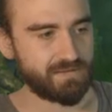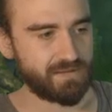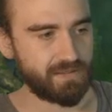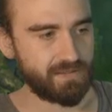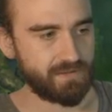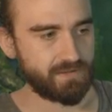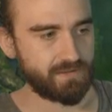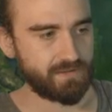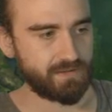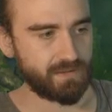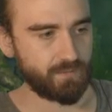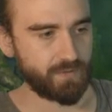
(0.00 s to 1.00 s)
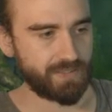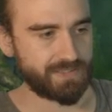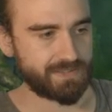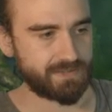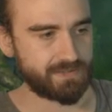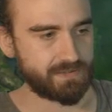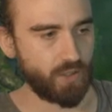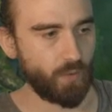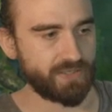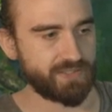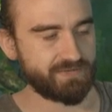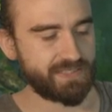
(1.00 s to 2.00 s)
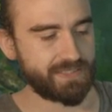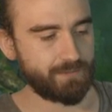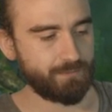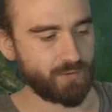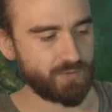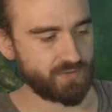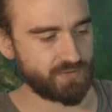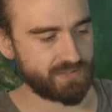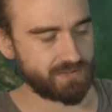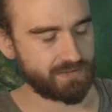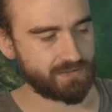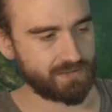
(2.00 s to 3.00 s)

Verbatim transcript: Uh, ah, and we're gonna... No, oh, I shall take the blue source.